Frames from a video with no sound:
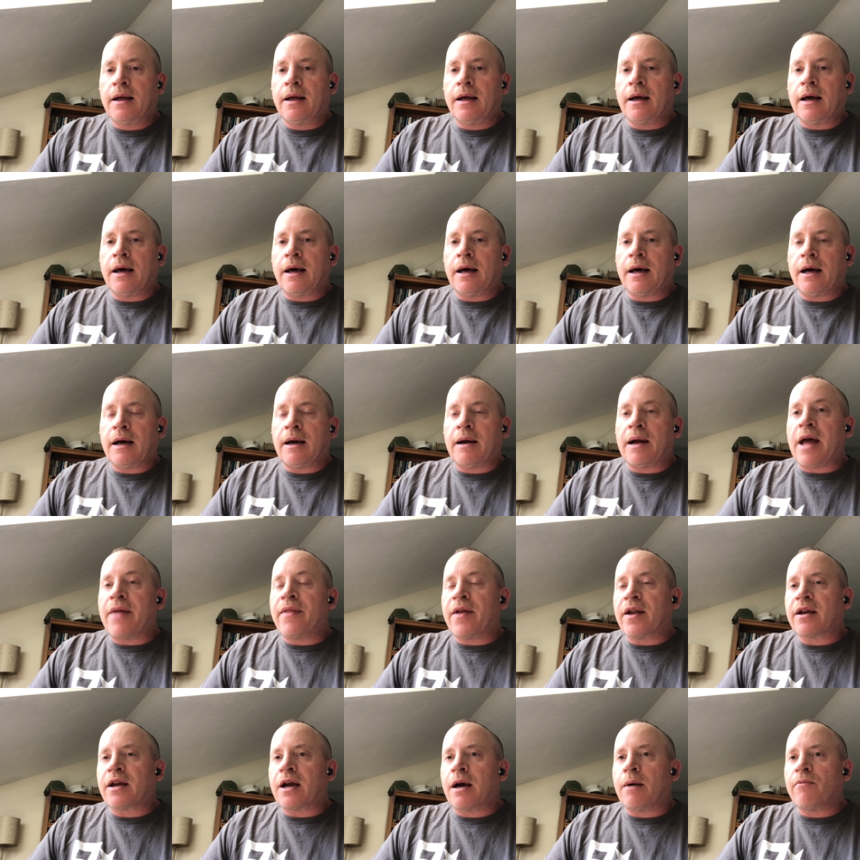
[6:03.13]
and
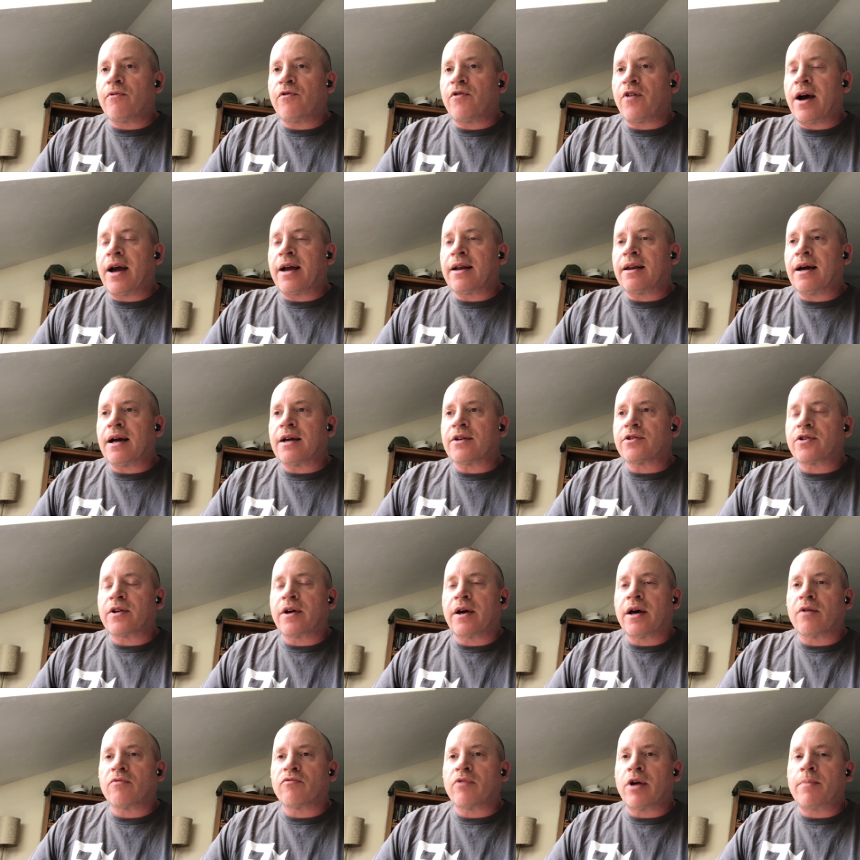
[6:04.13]
then come find us,
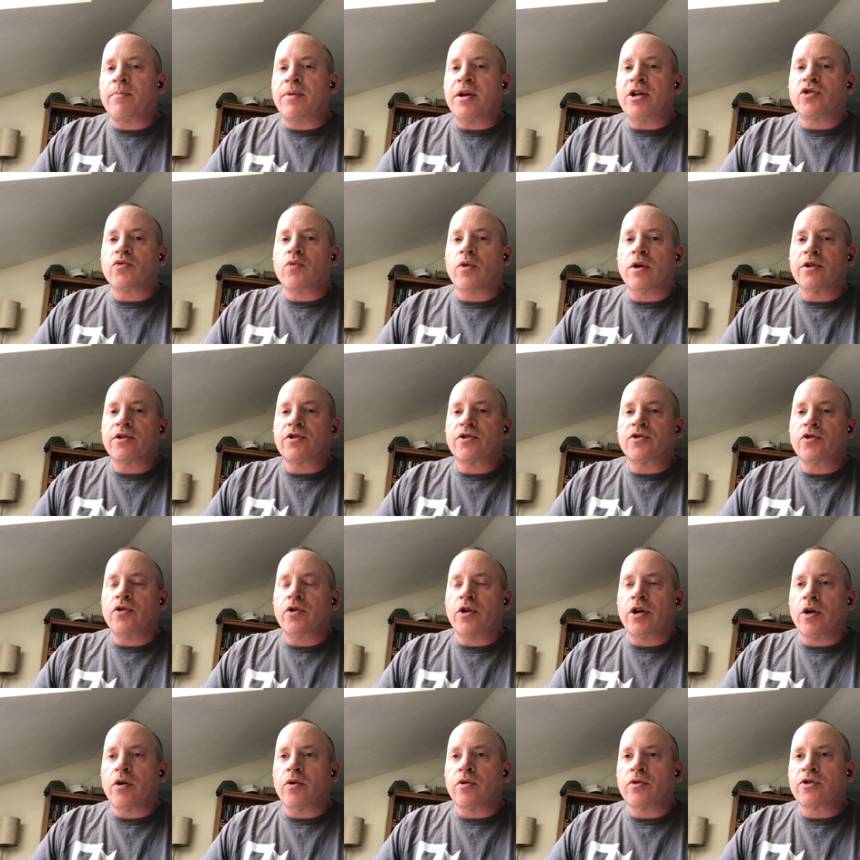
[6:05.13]
Red Beach One
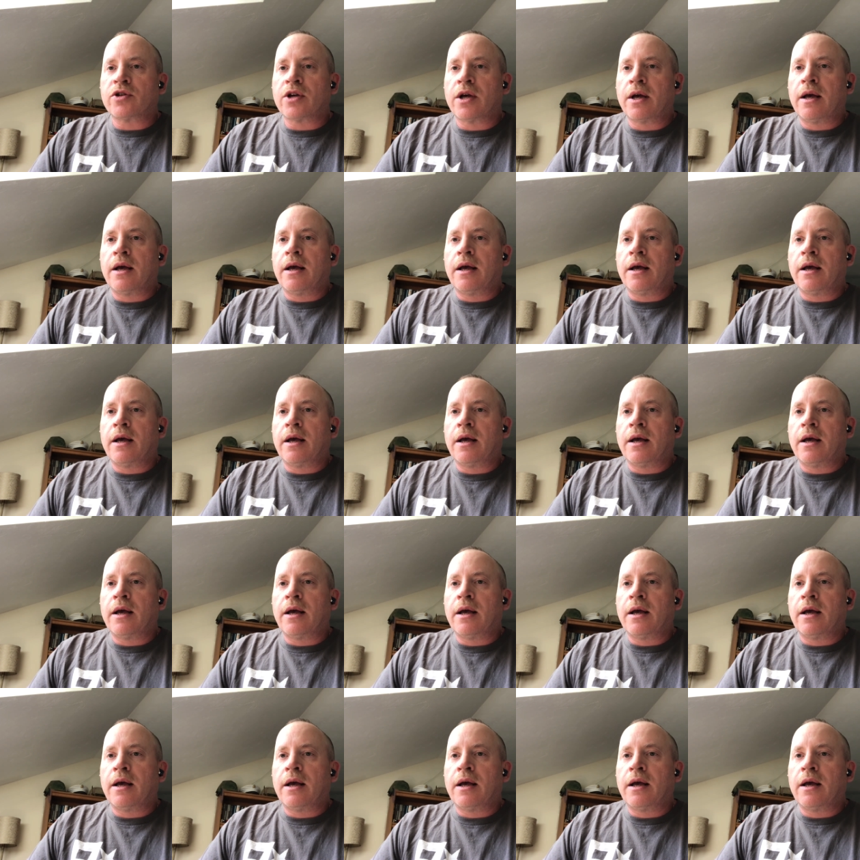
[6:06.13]
Studios.